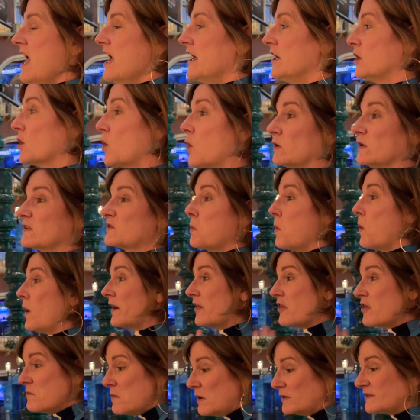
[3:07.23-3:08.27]
And of course, one
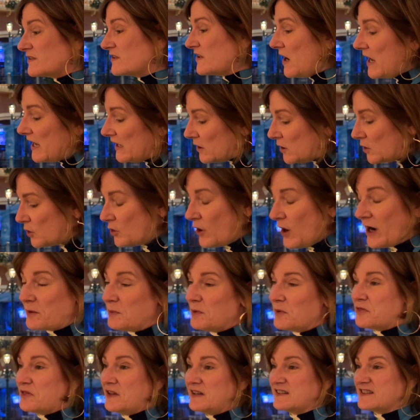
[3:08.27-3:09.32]
of the most
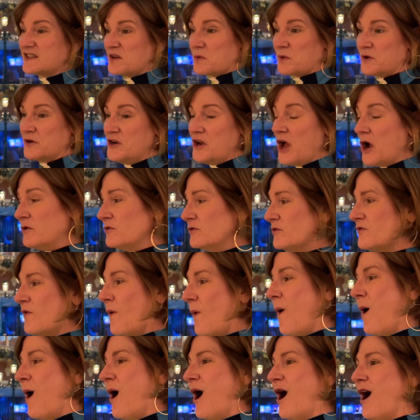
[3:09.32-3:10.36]
incredible things that we're known
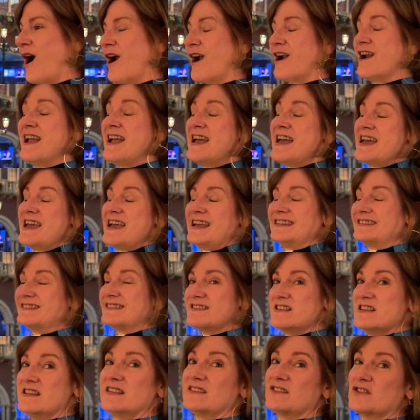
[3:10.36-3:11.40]
for is
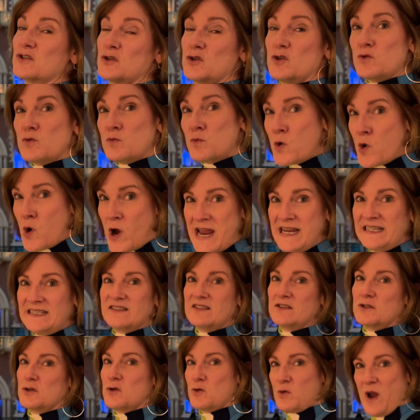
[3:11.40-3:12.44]
this great
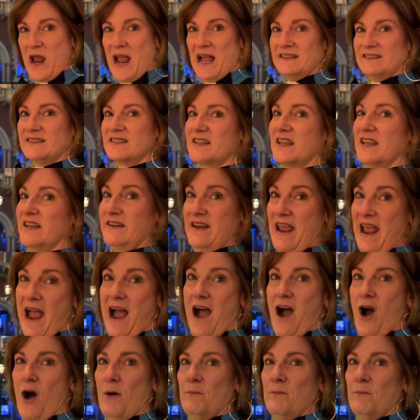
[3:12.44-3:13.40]
Grand Canal,